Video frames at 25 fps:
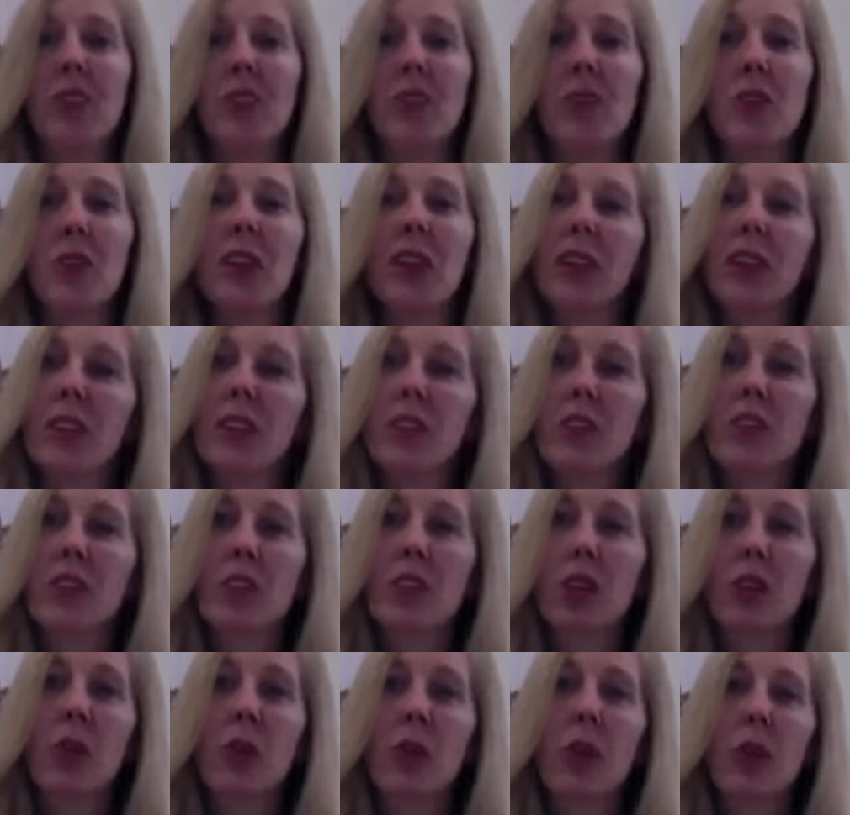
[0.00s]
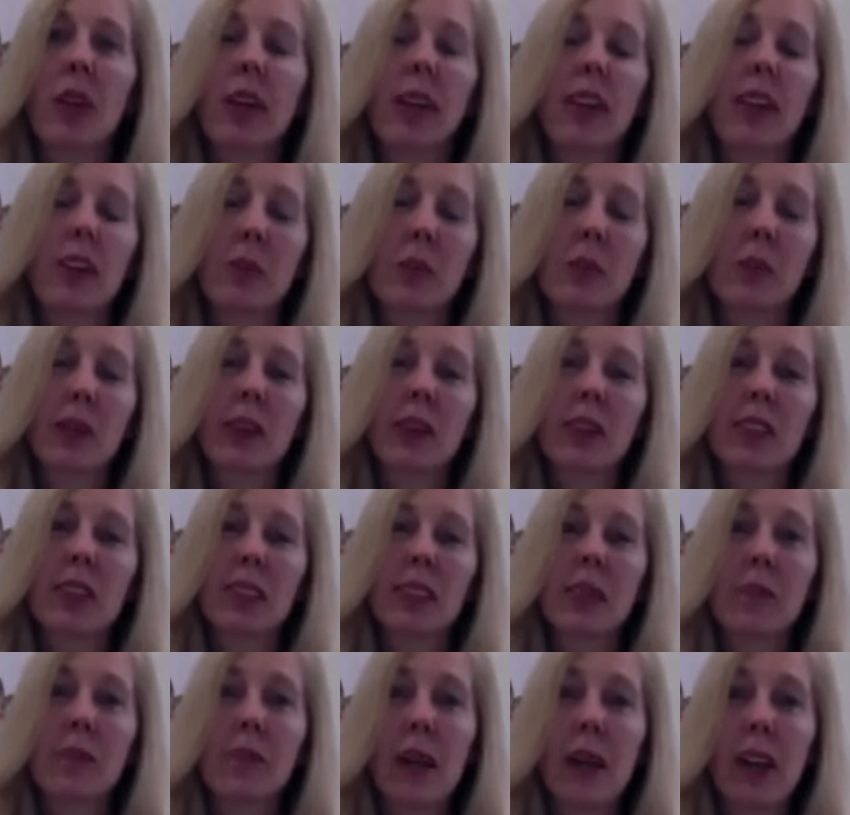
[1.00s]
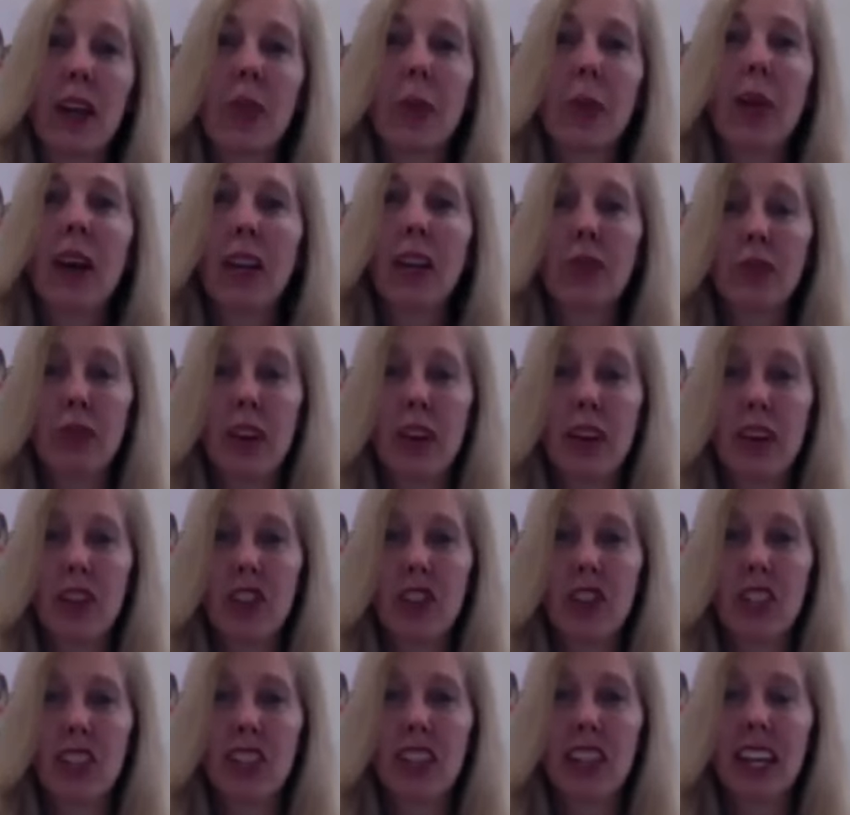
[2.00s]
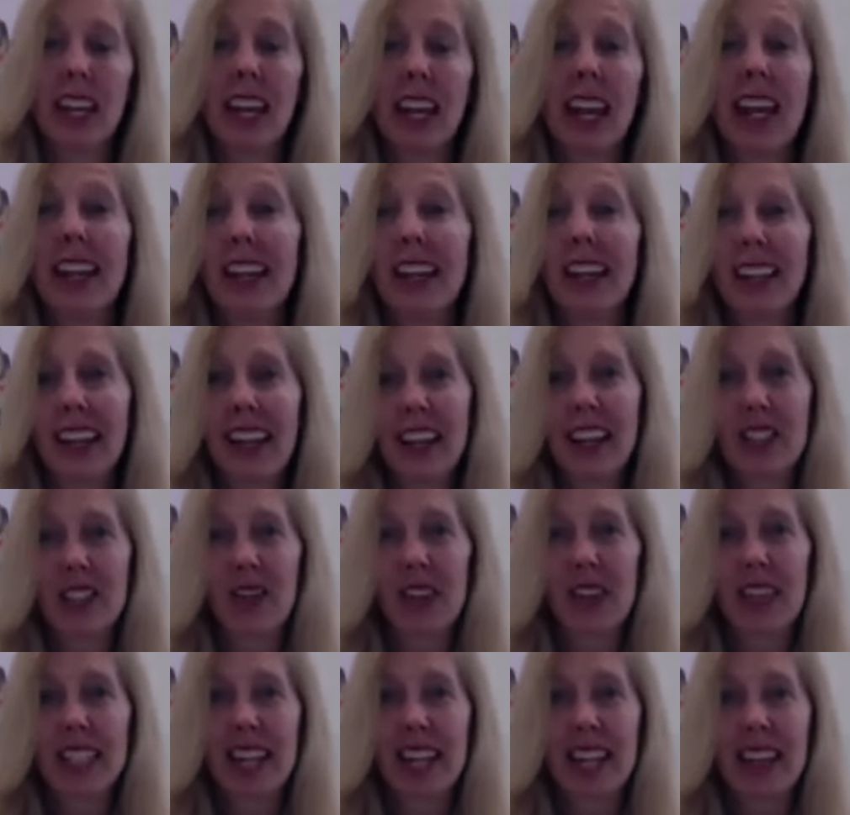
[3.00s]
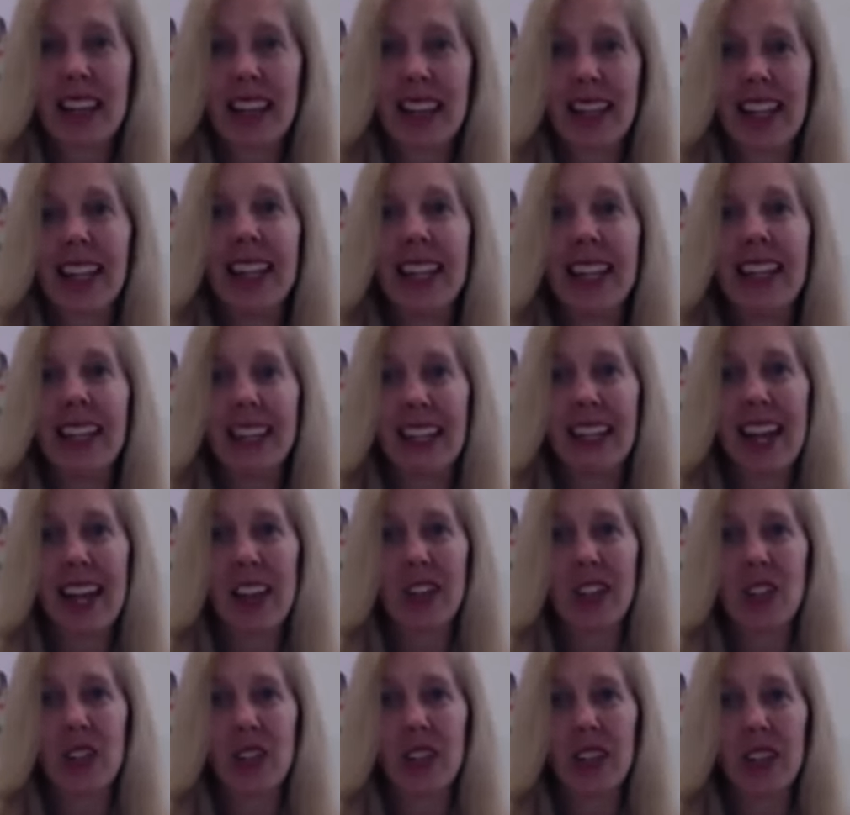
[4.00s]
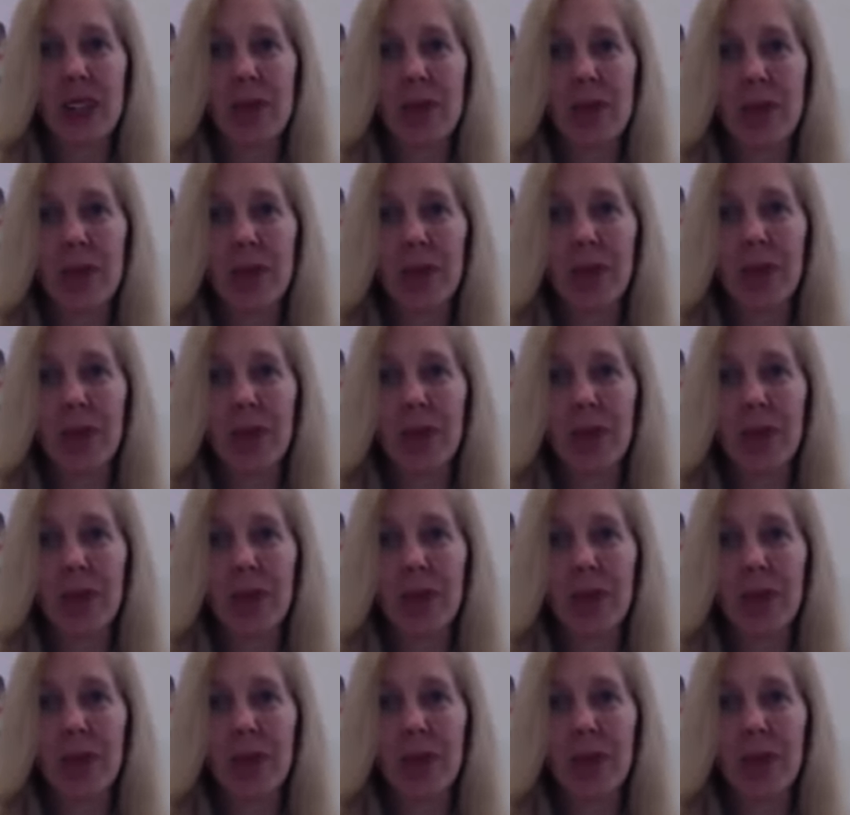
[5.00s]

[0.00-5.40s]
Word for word: So here's to experiencing better body function and enhanced vitality naturally.